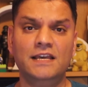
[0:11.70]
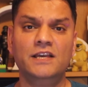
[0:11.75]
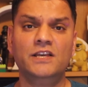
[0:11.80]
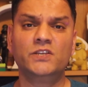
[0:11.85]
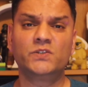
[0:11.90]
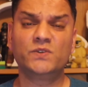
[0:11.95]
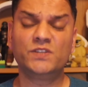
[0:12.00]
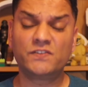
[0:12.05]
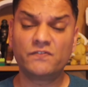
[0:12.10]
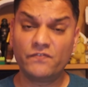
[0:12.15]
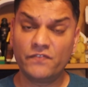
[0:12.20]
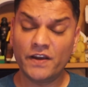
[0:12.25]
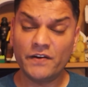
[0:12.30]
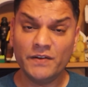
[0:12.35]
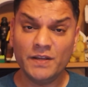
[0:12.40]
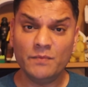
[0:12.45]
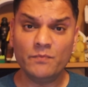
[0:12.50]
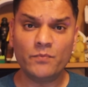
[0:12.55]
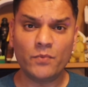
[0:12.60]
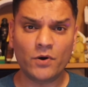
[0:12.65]
So it's
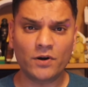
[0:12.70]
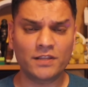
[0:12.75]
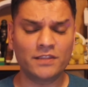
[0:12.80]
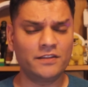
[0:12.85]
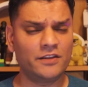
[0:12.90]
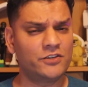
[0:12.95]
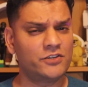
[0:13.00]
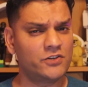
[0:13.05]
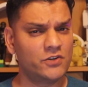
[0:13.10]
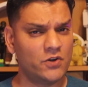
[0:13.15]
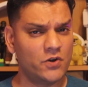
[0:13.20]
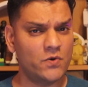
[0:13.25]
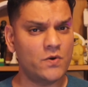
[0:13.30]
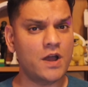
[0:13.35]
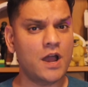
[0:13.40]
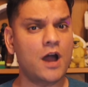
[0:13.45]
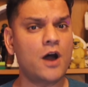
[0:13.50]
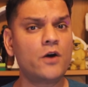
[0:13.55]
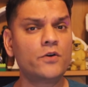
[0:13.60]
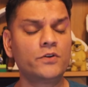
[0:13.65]
very important that you know
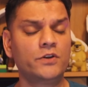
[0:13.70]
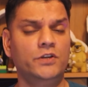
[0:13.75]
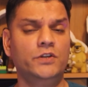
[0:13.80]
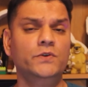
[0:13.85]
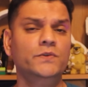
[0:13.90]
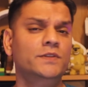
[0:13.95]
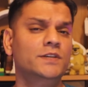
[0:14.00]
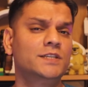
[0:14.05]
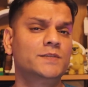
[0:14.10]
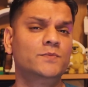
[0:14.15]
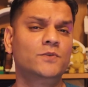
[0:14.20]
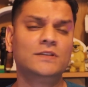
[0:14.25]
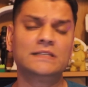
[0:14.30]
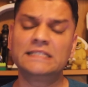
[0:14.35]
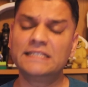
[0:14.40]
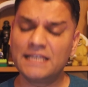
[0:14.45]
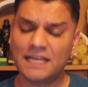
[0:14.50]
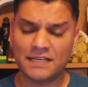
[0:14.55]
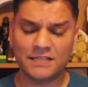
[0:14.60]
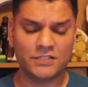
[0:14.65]
how to do this
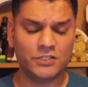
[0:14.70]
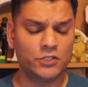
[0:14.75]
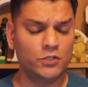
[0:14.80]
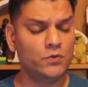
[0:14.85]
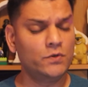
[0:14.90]
because yes,